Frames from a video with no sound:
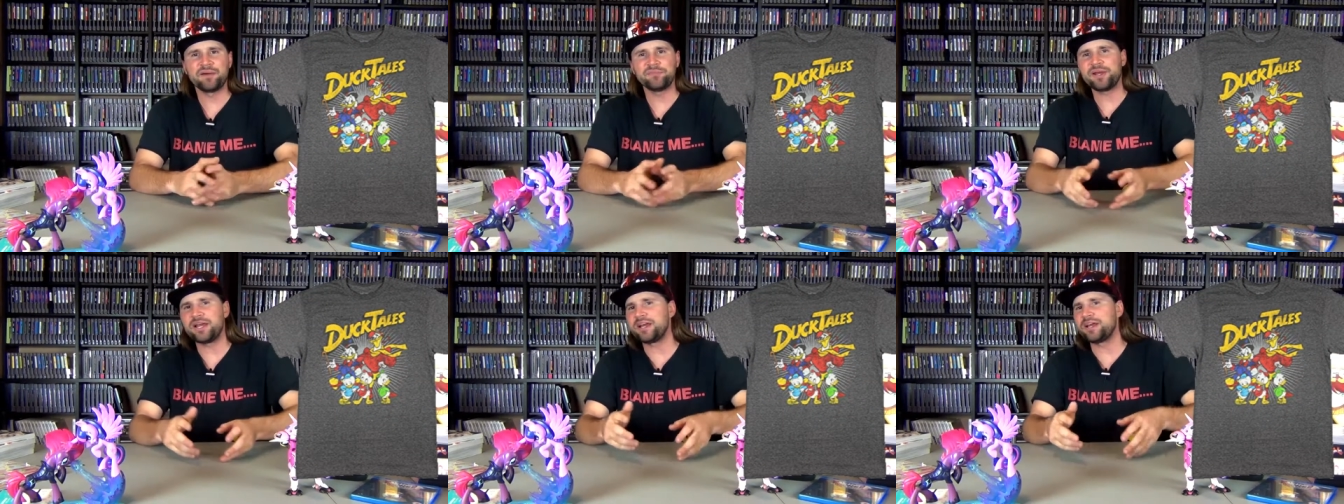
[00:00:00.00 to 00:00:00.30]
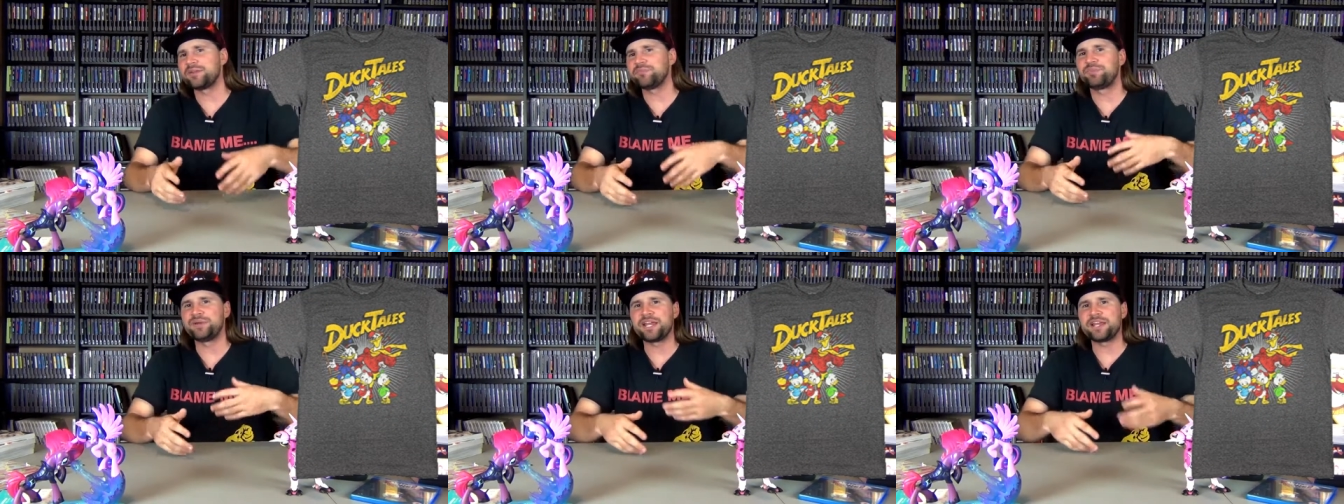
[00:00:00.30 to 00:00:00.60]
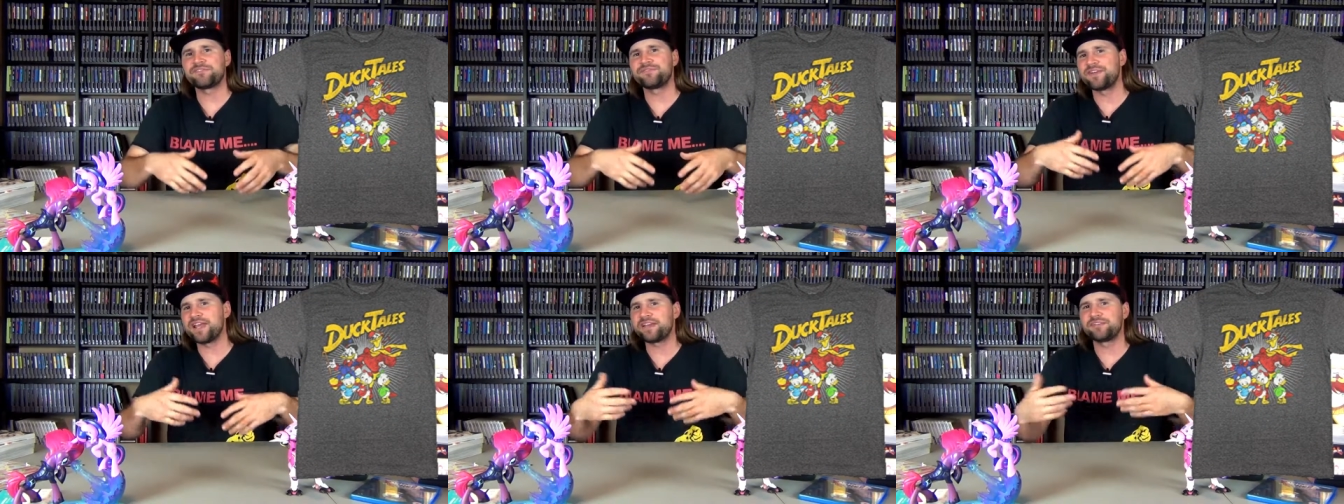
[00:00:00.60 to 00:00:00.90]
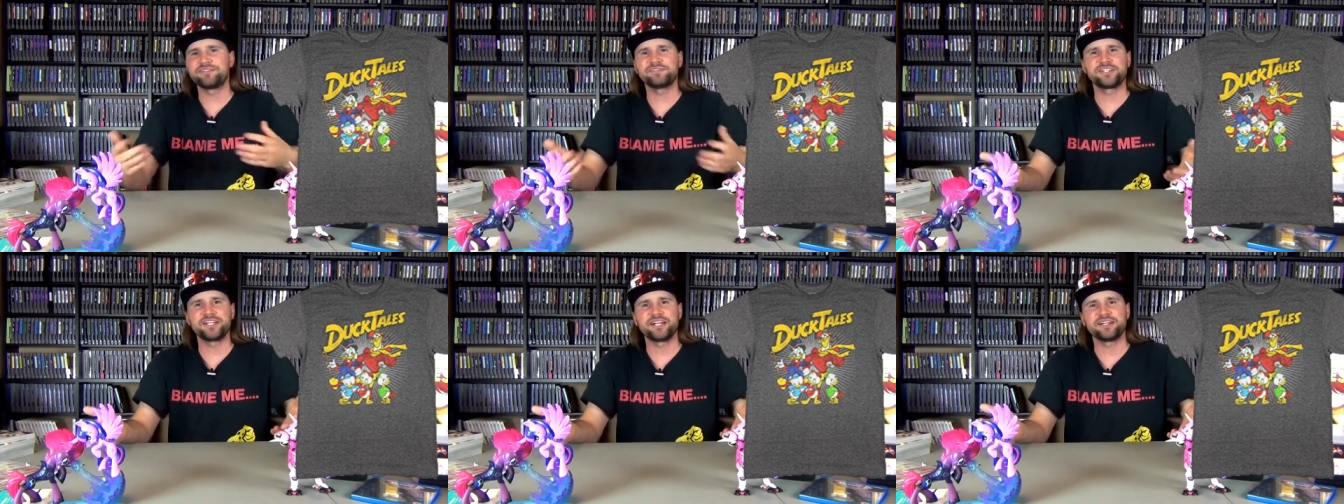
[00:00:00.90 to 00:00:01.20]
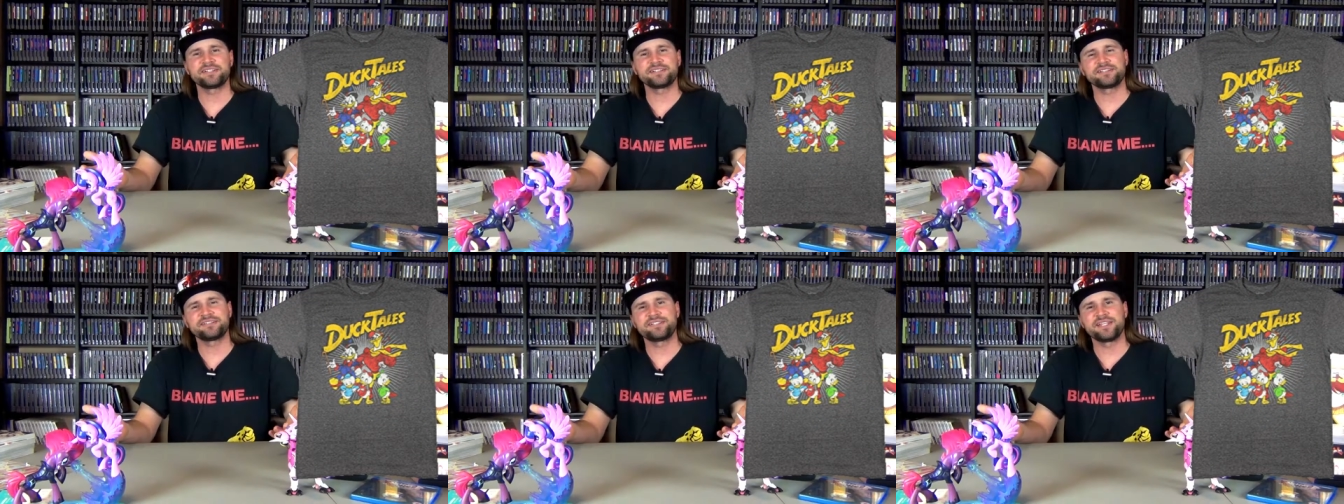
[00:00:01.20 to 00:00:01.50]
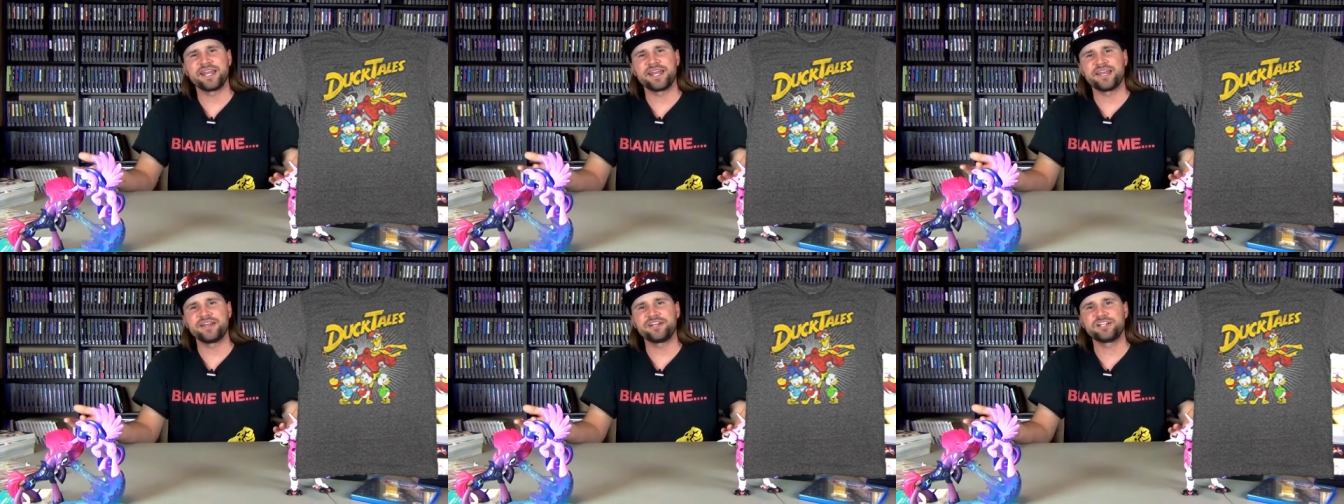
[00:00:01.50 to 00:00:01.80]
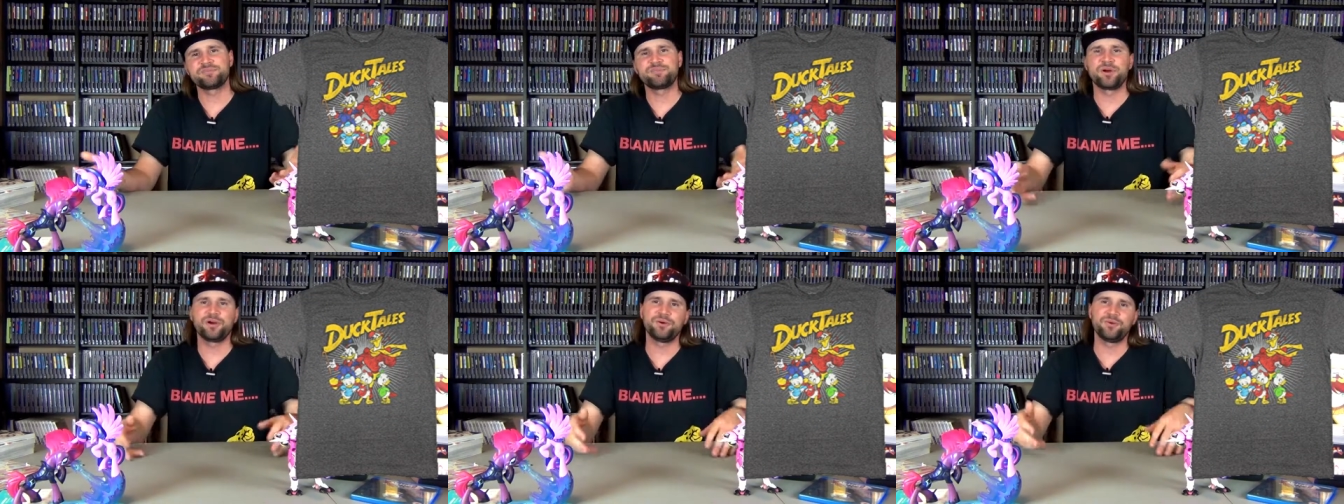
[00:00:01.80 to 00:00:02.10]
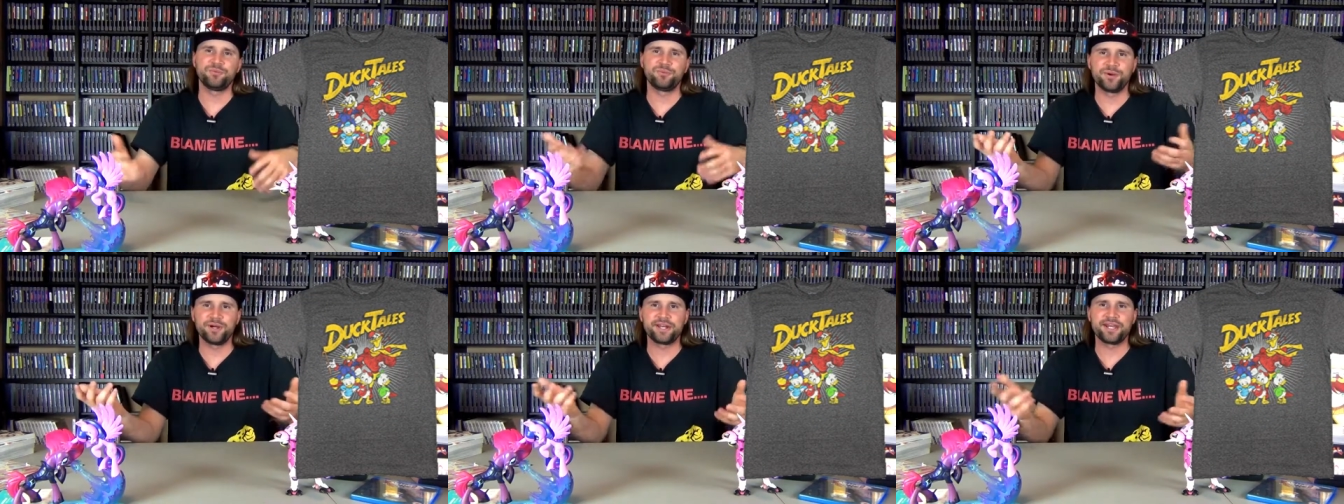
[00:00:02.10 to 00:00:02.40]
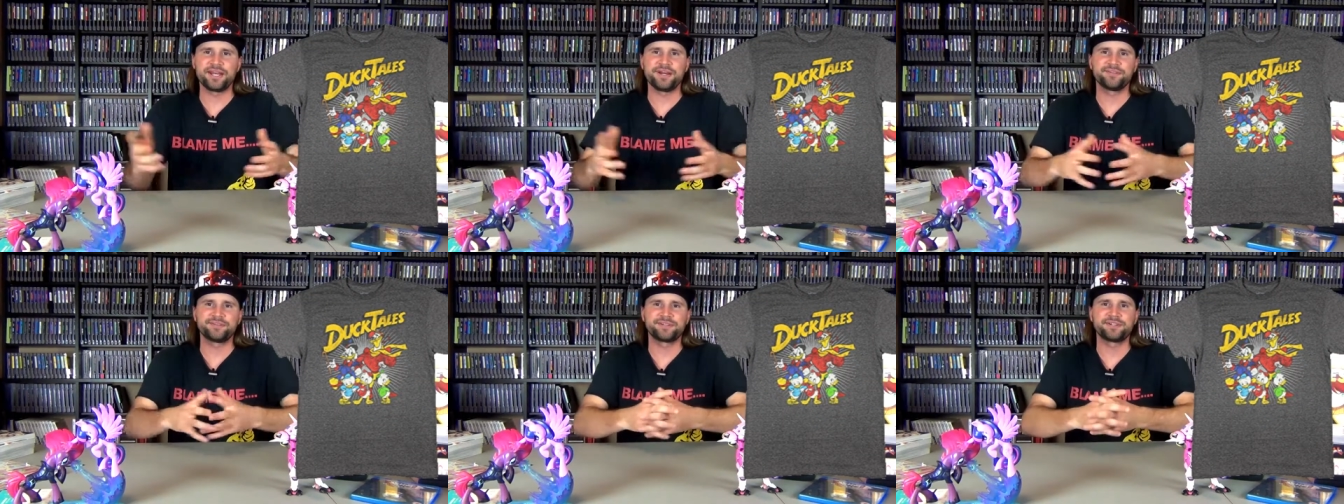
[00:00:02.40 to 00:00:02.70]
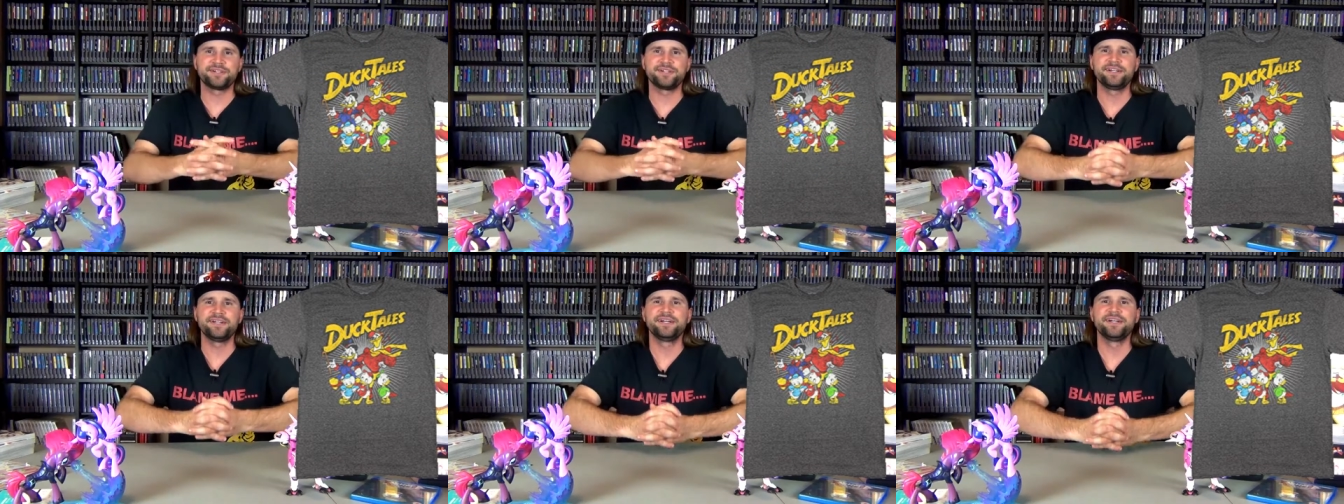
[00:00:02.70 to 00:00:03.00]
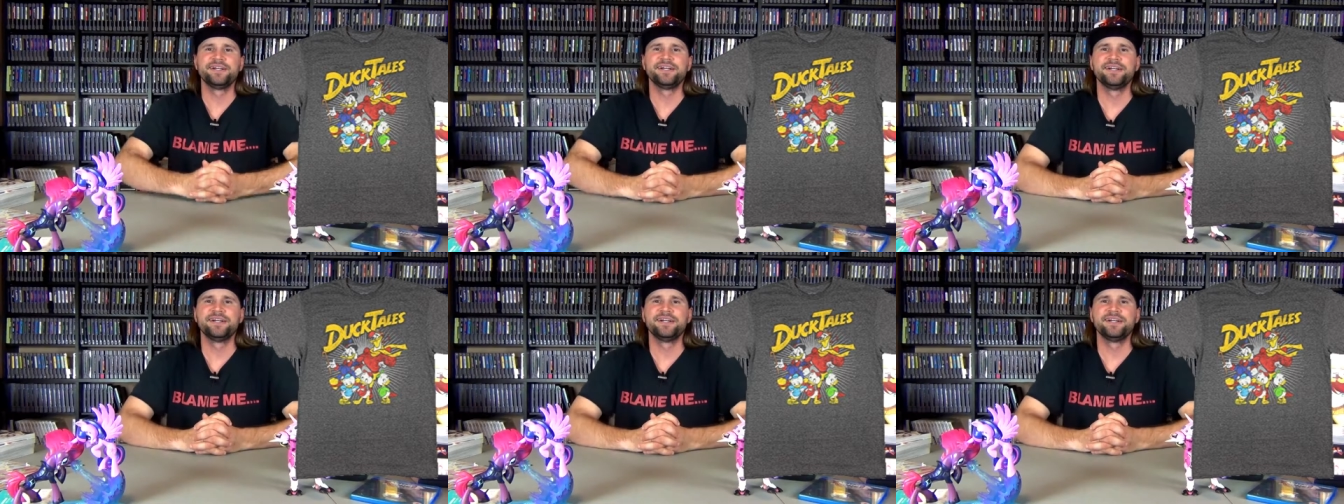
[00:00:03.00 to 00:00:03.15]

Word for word: I'm not a big fan of DuckTales, but whatever.